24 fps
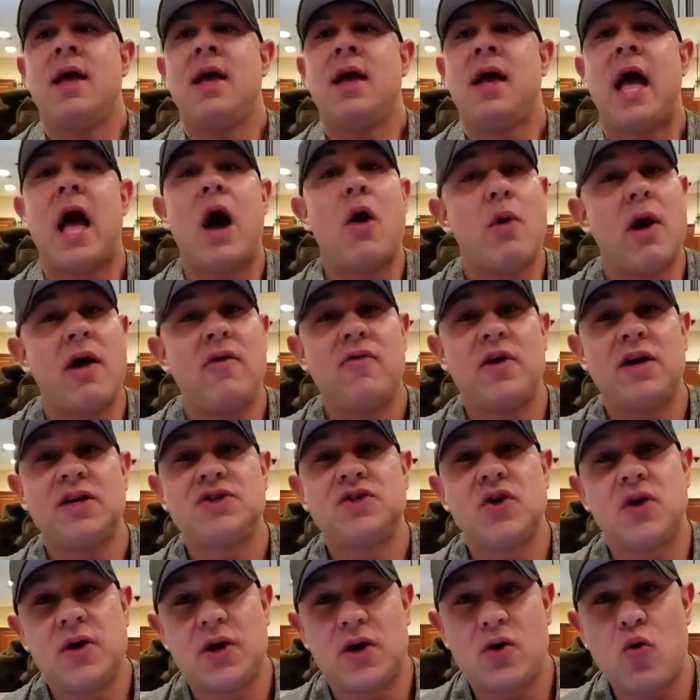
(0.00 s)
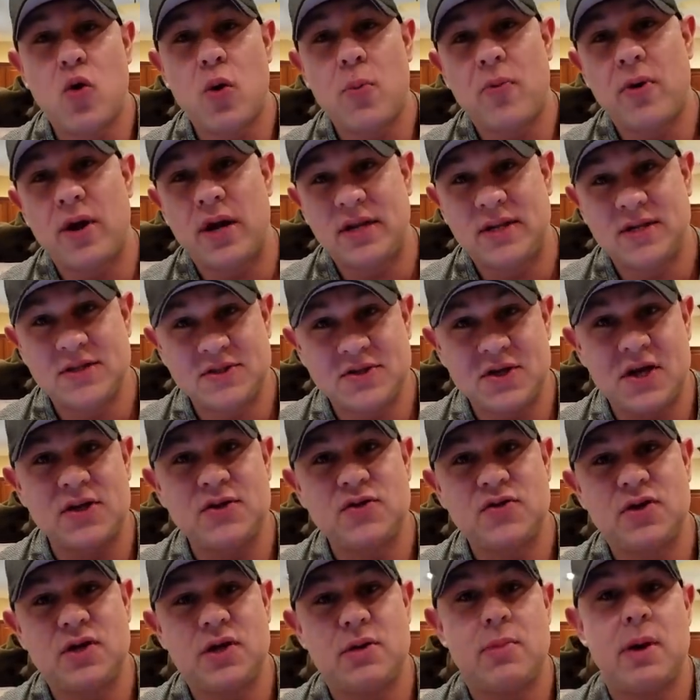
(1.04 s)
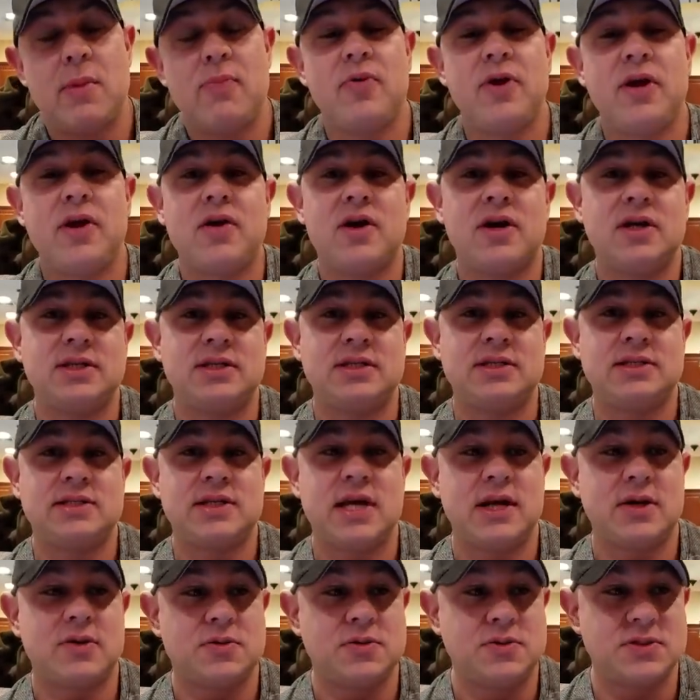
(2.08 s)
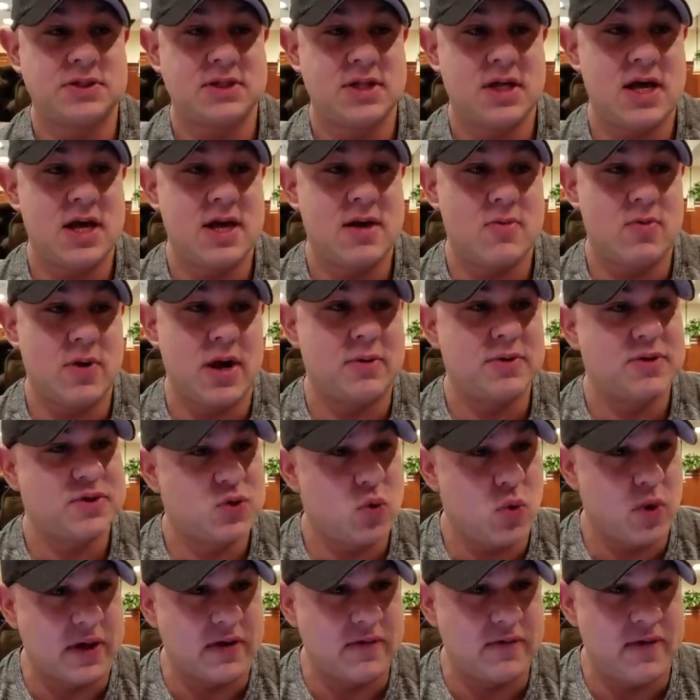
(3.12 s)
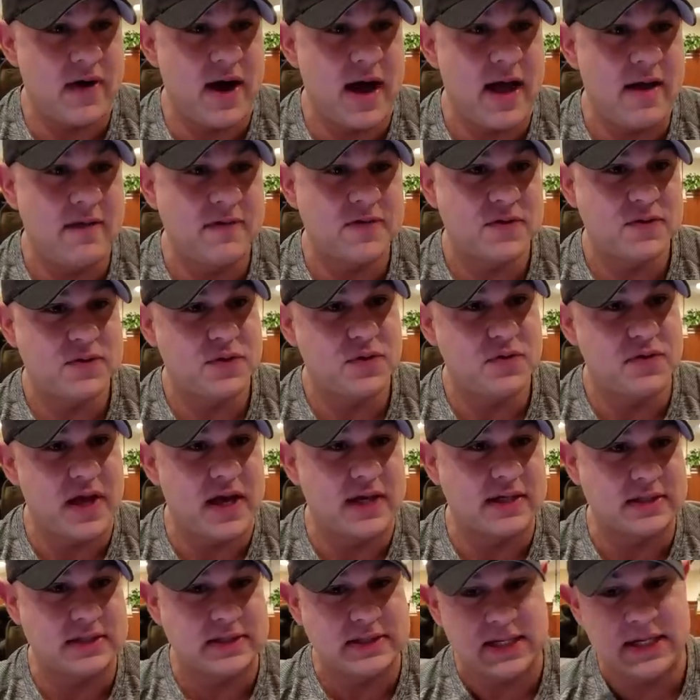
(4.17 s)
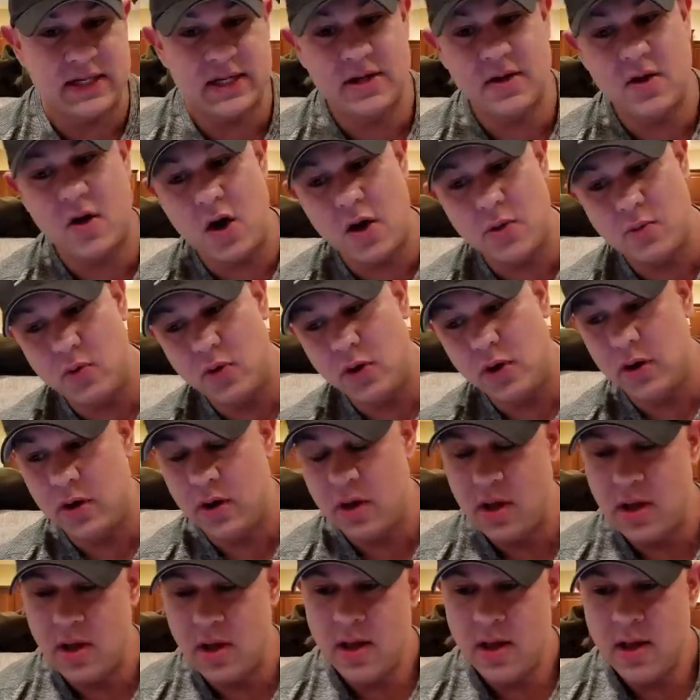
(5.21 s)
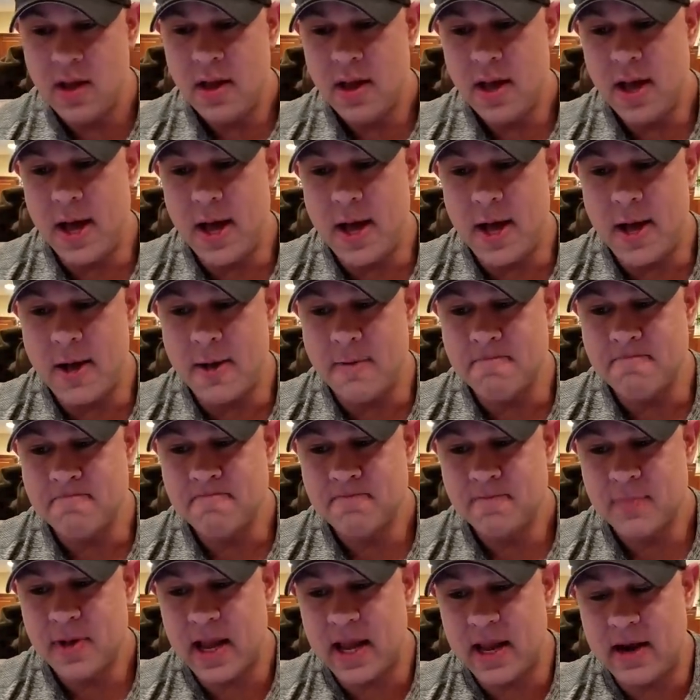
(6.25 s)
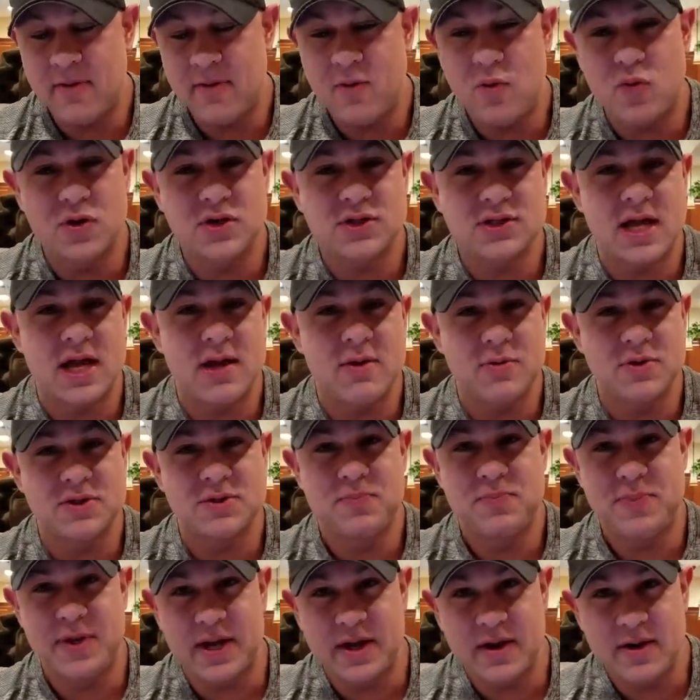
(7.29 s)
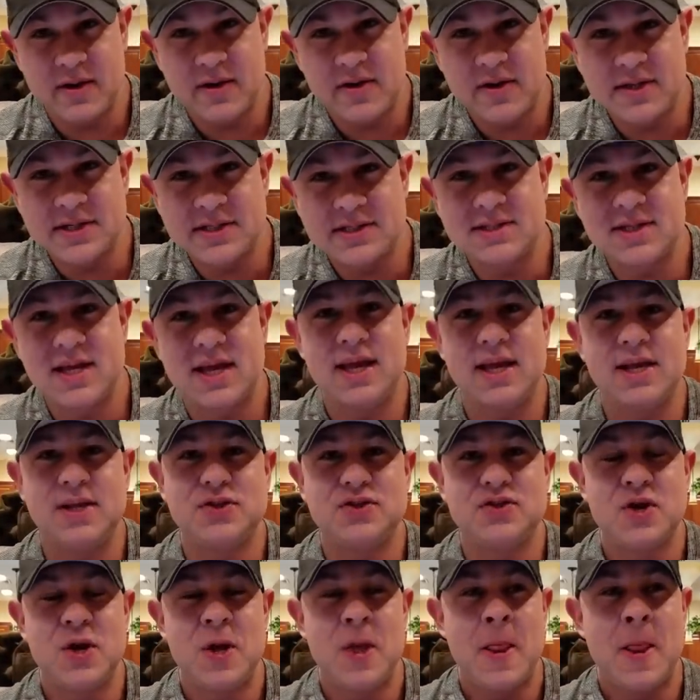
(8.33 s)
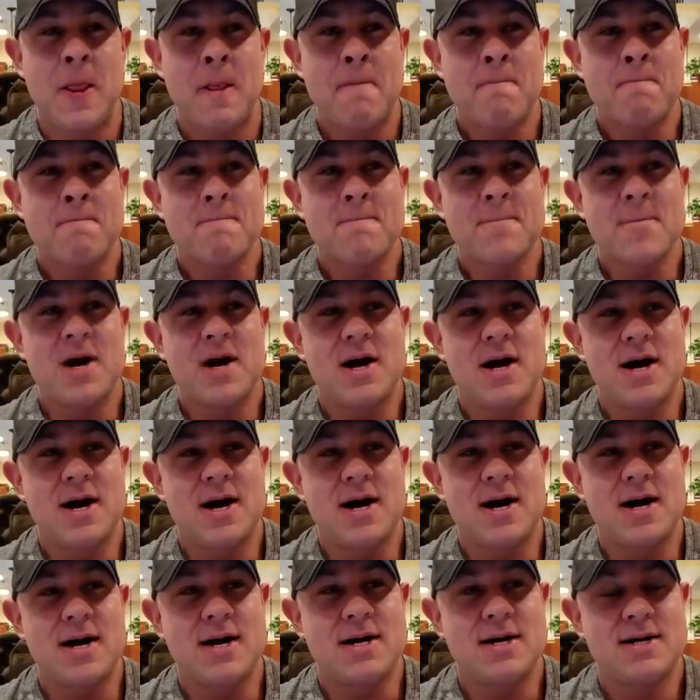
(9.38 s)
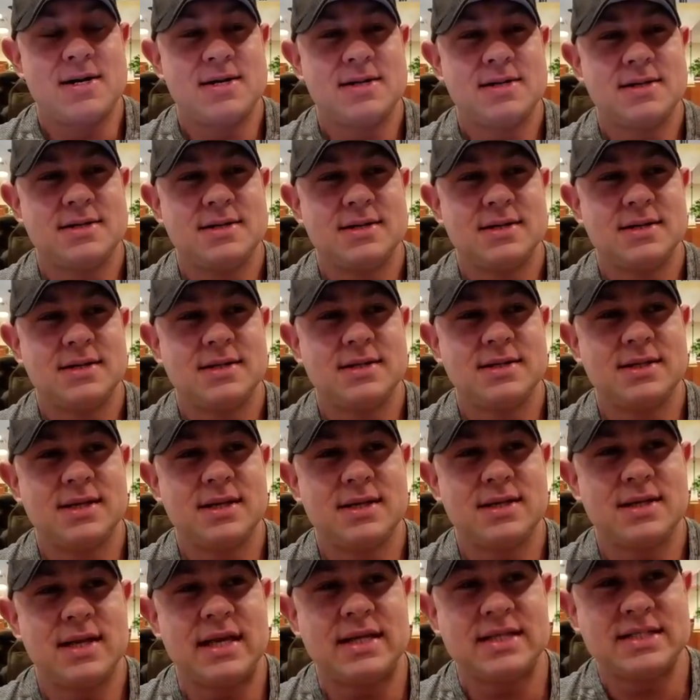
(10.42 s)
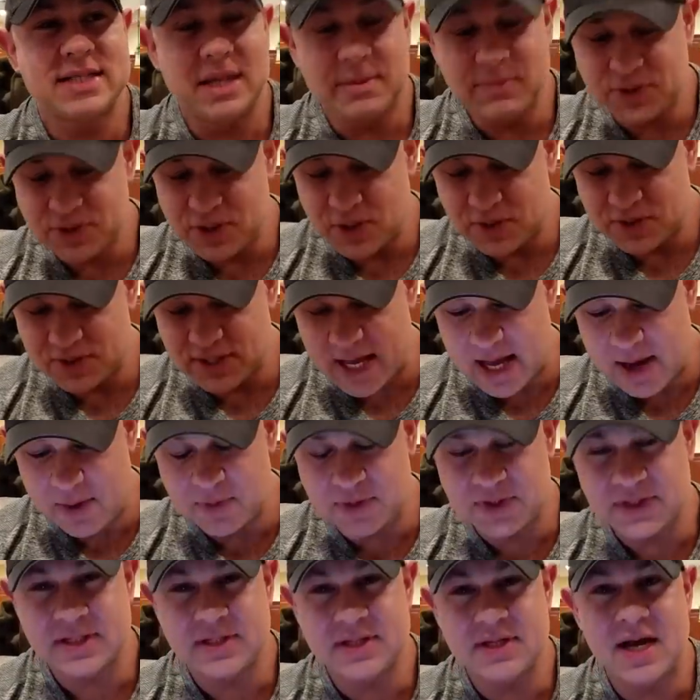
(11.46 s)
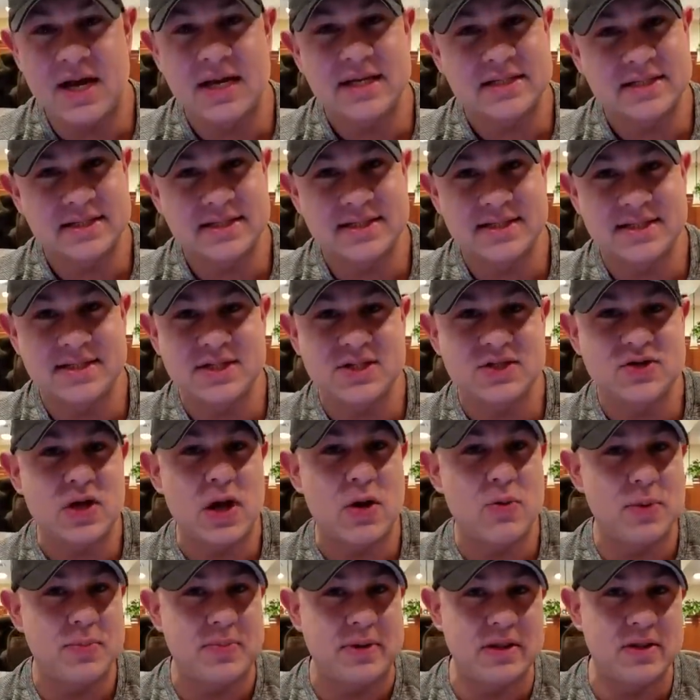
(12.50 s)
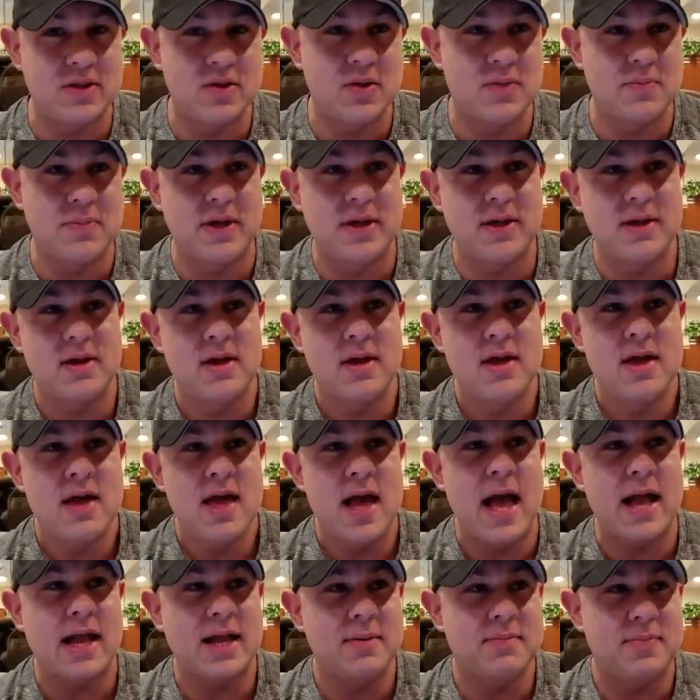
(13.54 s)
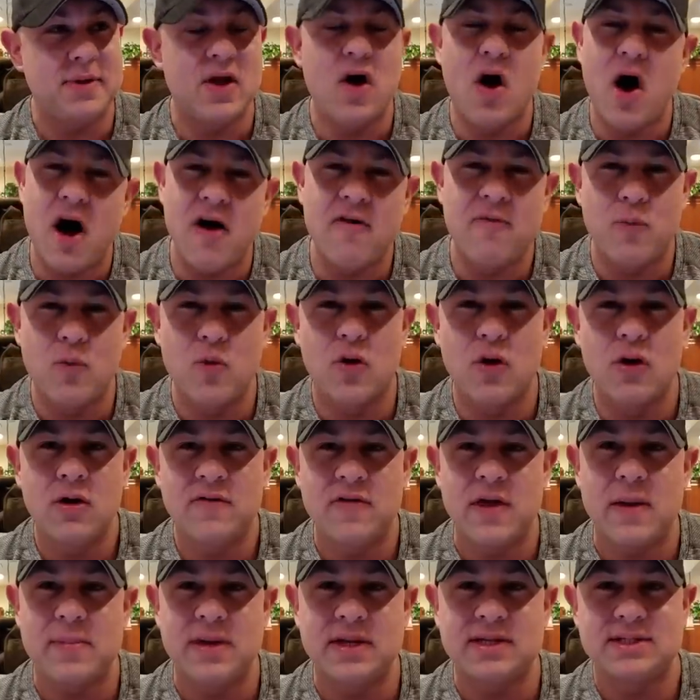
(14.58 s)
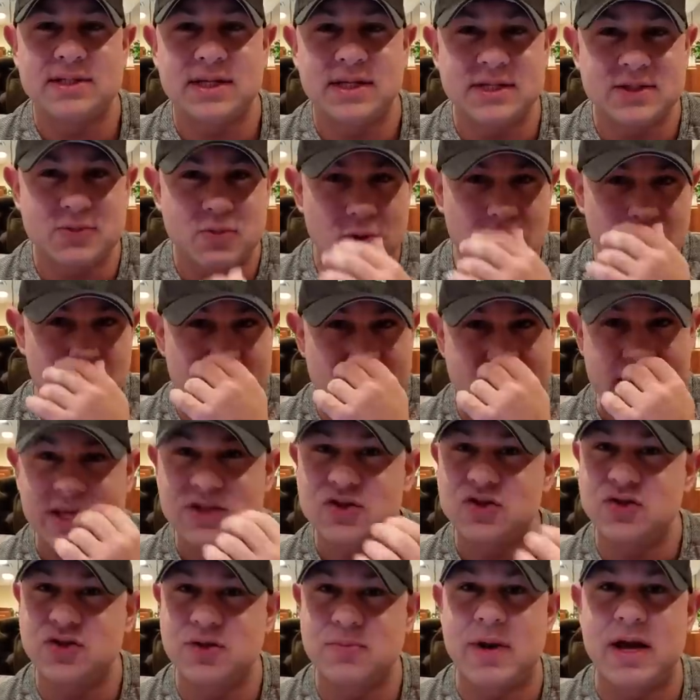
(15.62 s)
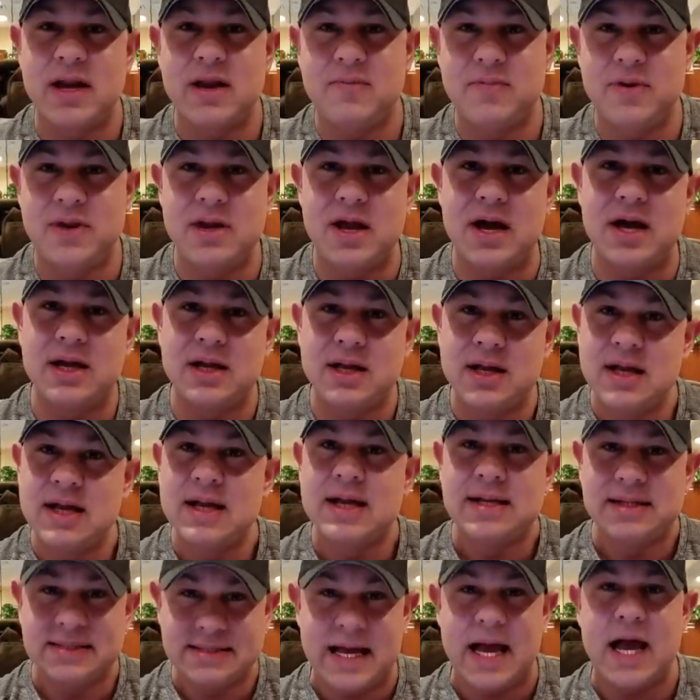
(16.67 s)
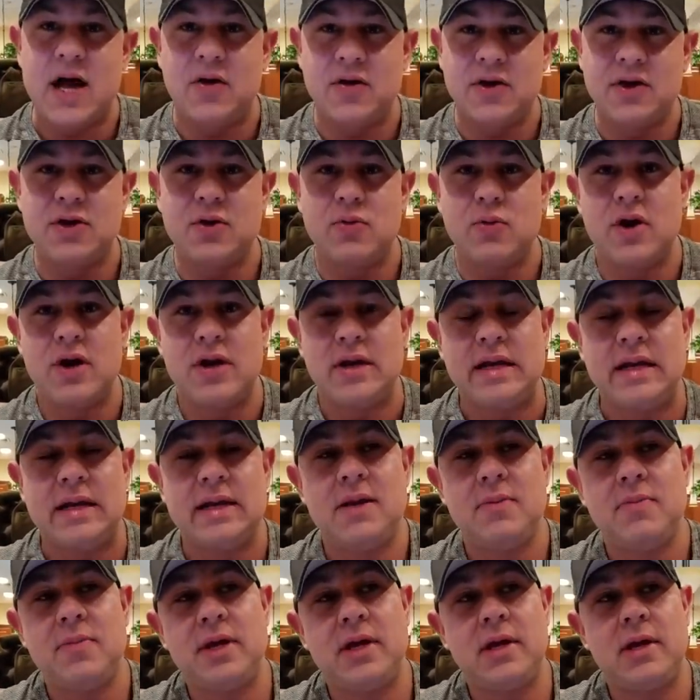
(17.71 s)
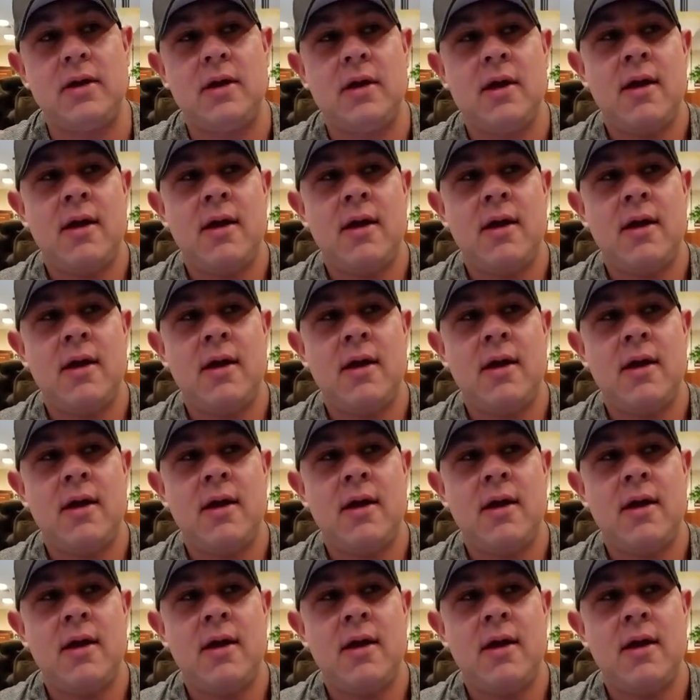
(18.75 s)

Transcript: However, I started incorporating testosterone into my pre-contest cycles uh, when I was twenty-five, so two thousand ten and onward. Um, and of course, I was bigger on stage. Uh, at some shows, I was not as consistent, so I would be a little bit, I could be off more. That made sense, where my estrogen might have been not dialed into where it needed to be.